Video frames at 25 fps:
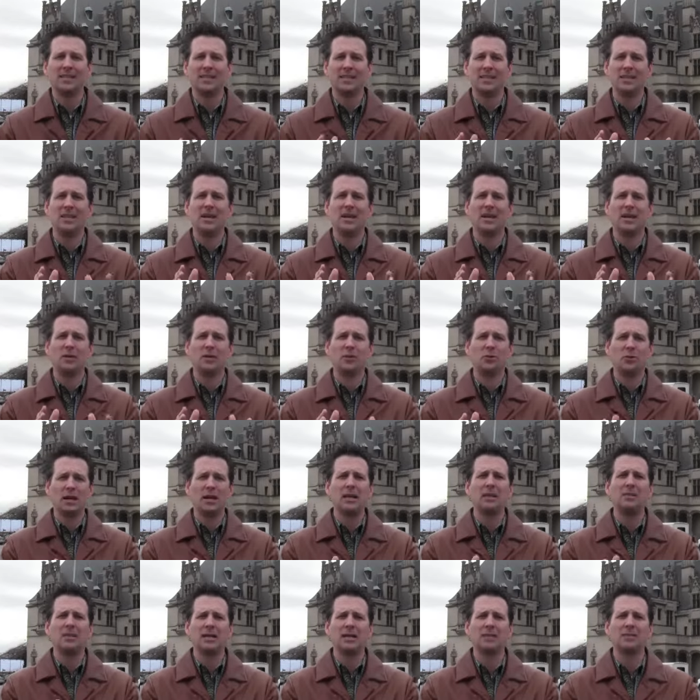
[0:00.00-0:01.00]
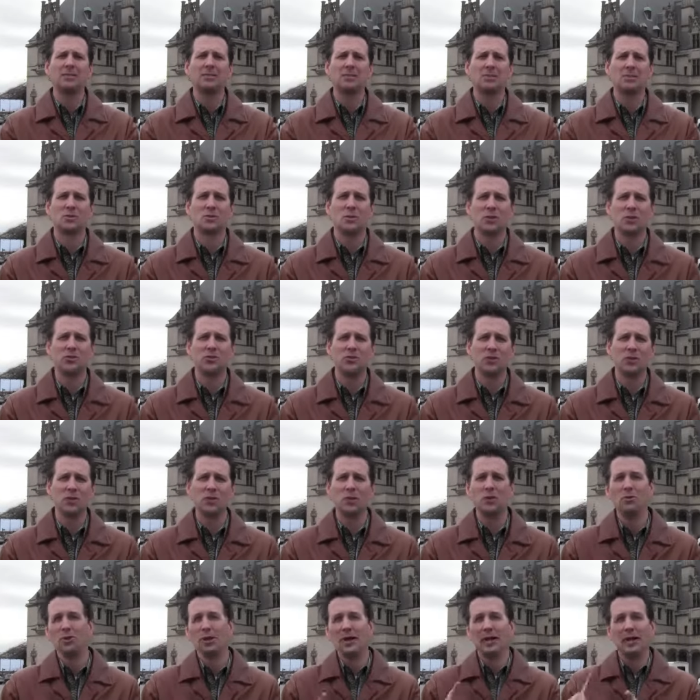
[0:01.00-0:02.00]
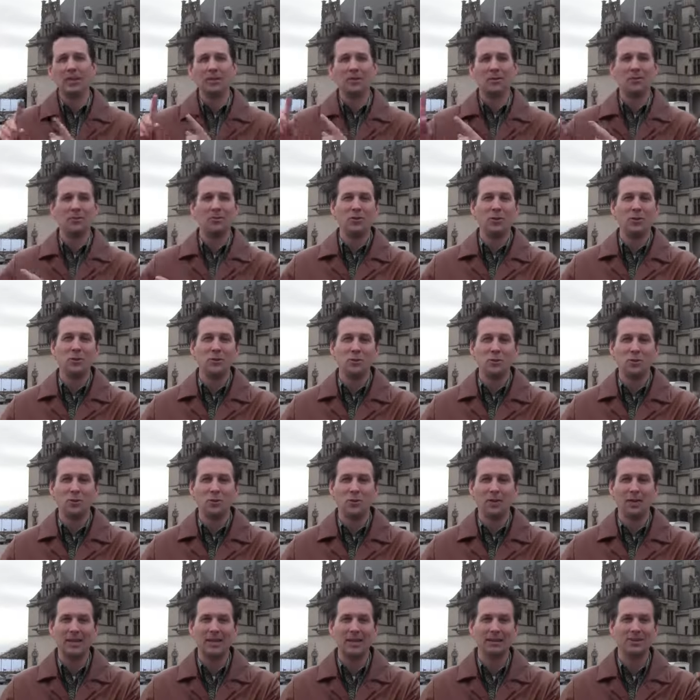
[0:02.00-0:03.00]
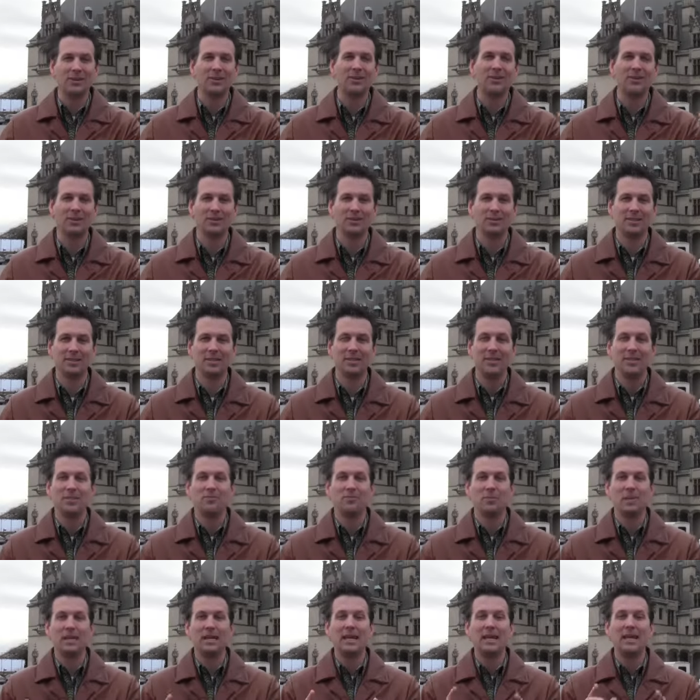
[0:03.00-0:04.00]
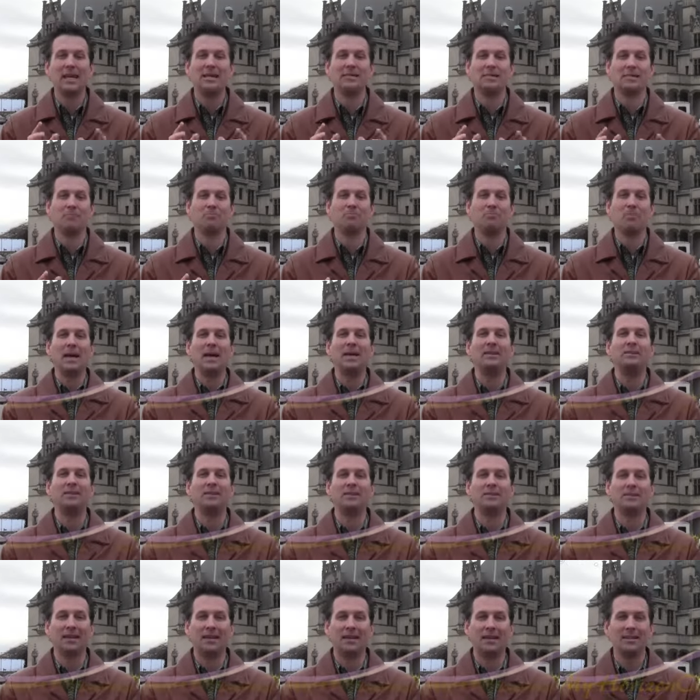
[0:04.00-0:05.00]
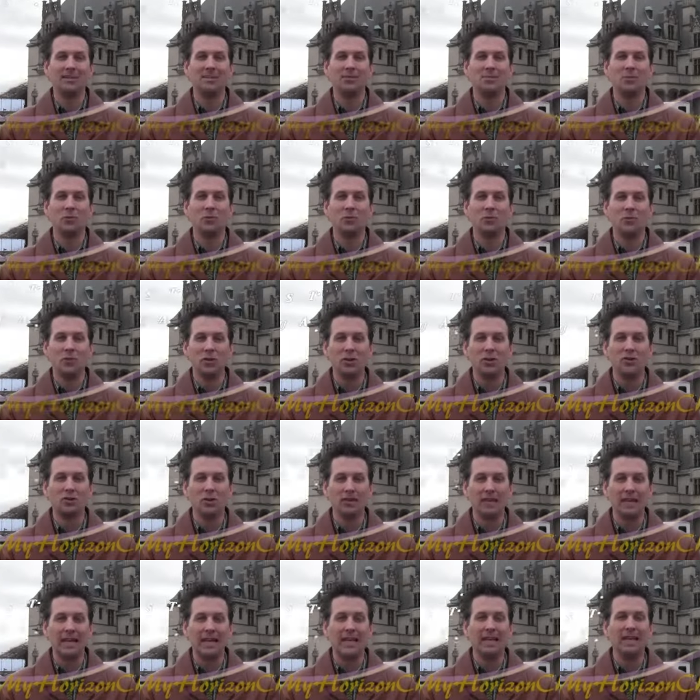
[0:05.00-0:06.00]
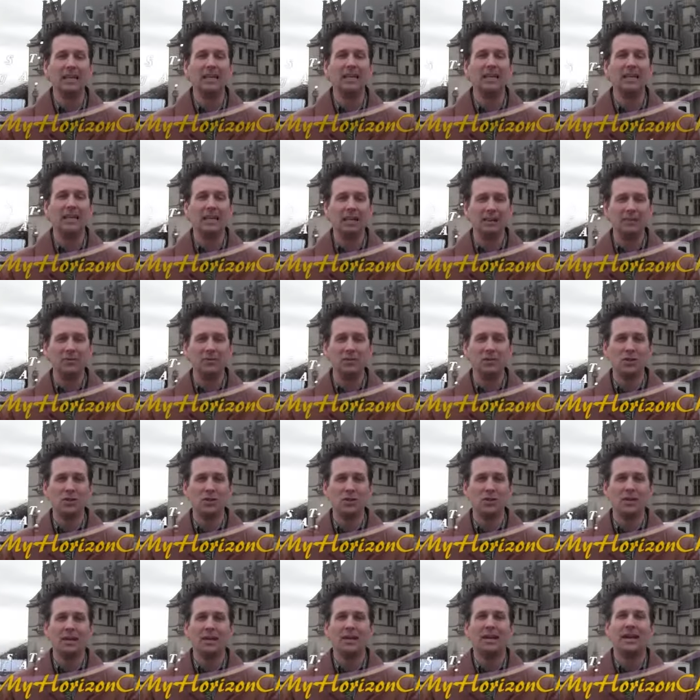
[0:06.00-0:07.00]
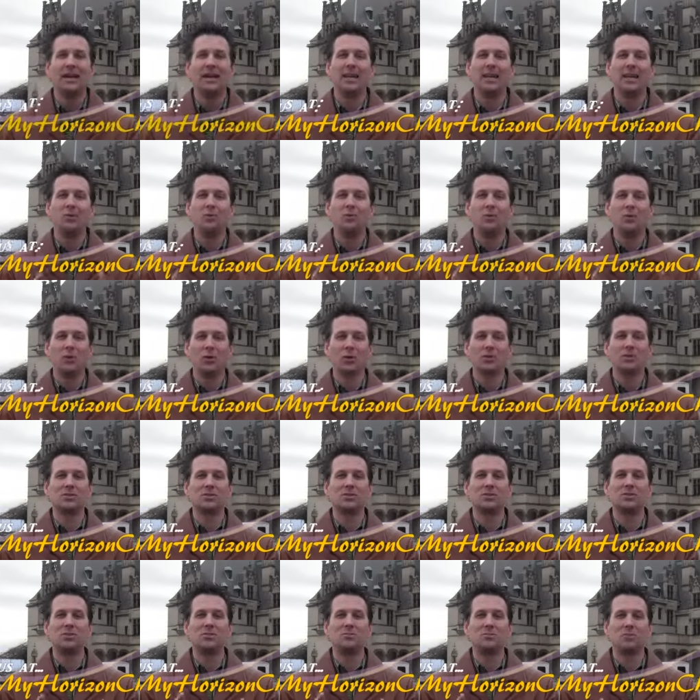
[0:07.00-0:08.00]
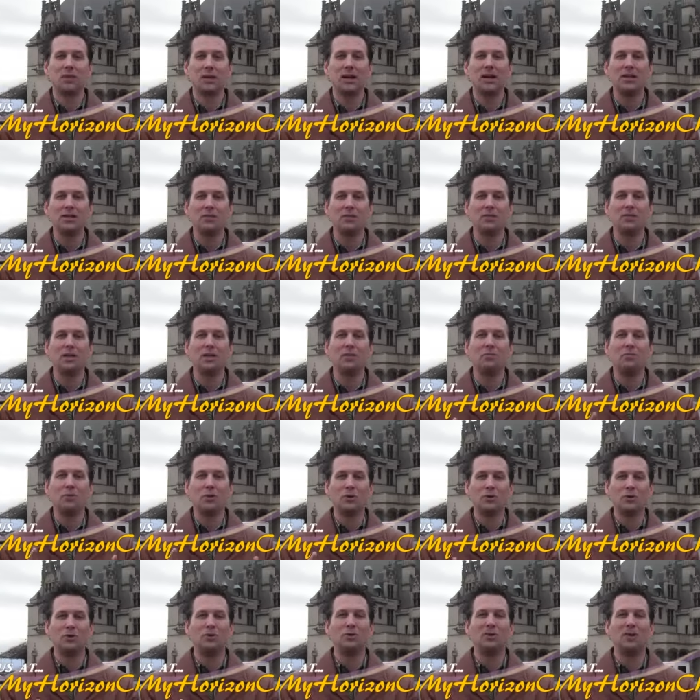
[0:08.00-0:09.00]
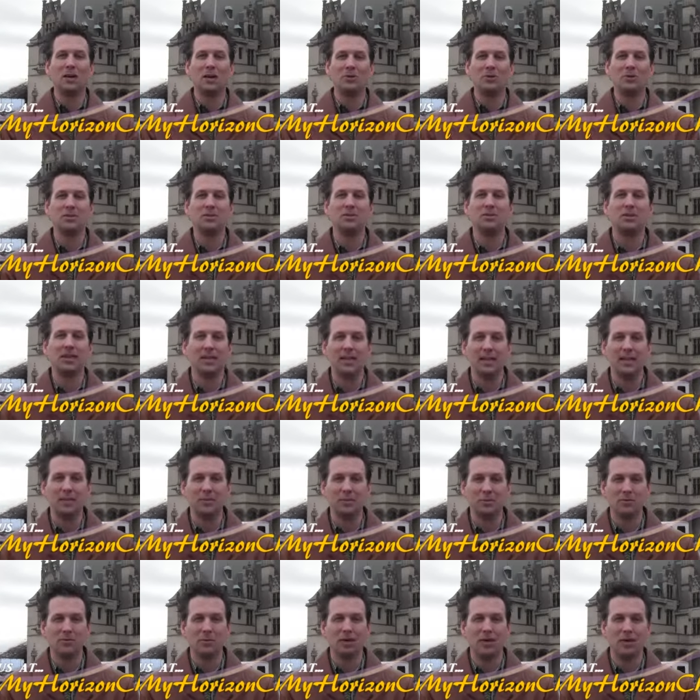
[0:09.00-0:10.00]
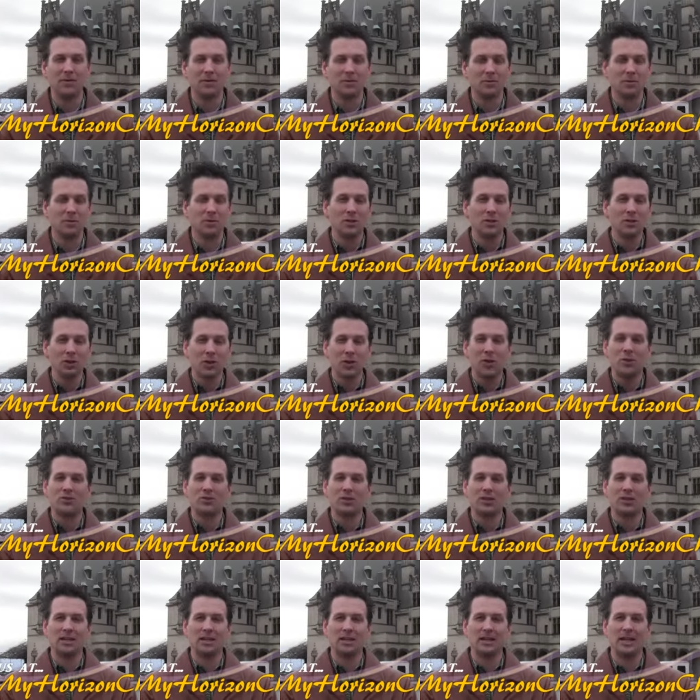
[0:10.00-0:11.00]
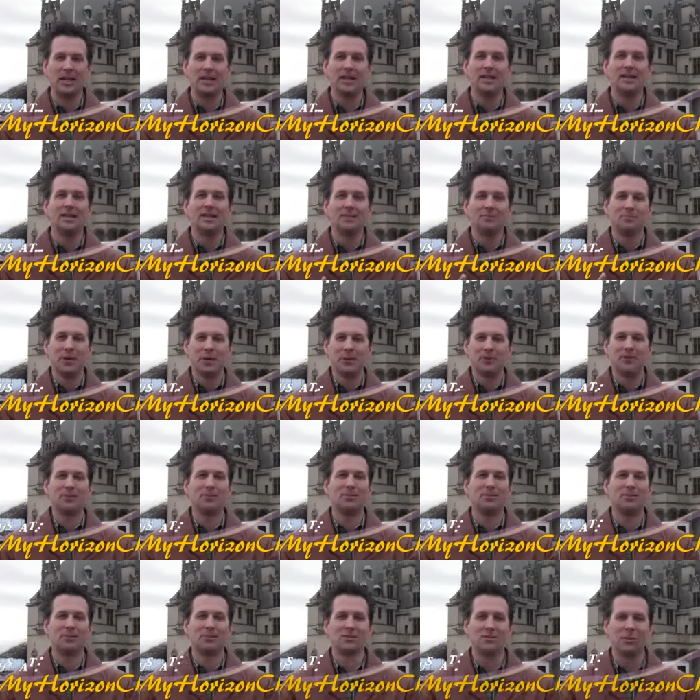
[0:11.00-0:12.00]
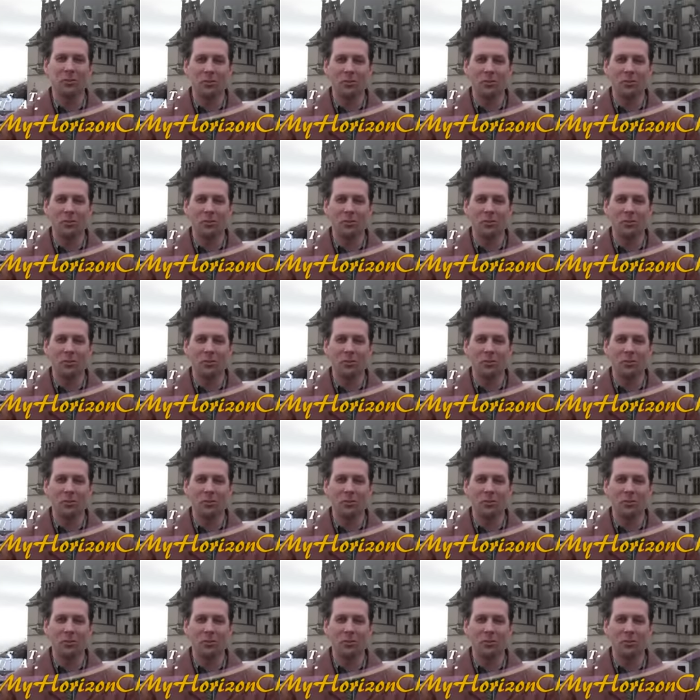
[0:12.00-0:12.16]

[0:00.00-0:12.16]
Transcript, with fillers: has He got great things in store for you in the future, in eternity, but He has a amazing things in store for you today. He loves you and He wants to embrace you and wants you to come into the kingdom of God. So we encourage you today to make Jesus